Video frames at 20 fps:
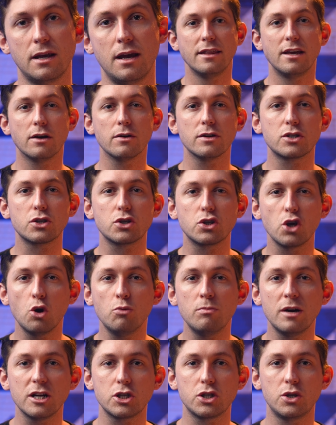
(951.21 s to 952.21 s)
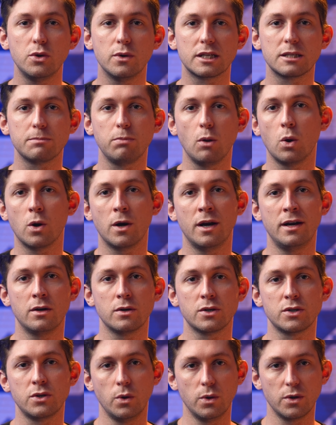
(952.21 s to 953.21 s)
There is so much to explore in our
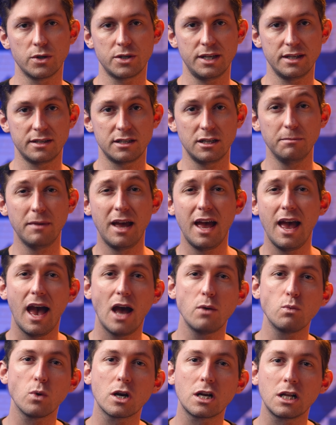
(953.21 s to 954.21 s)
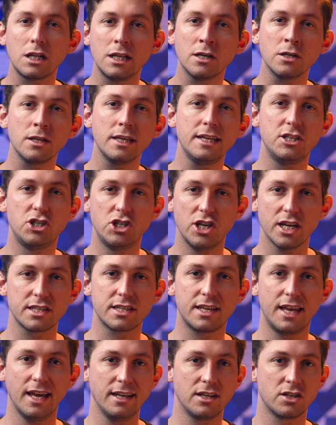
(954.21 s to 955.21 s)
solar system, and we're clearly
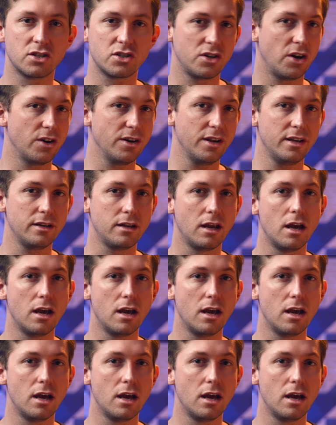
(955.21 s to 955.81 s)
just getting started.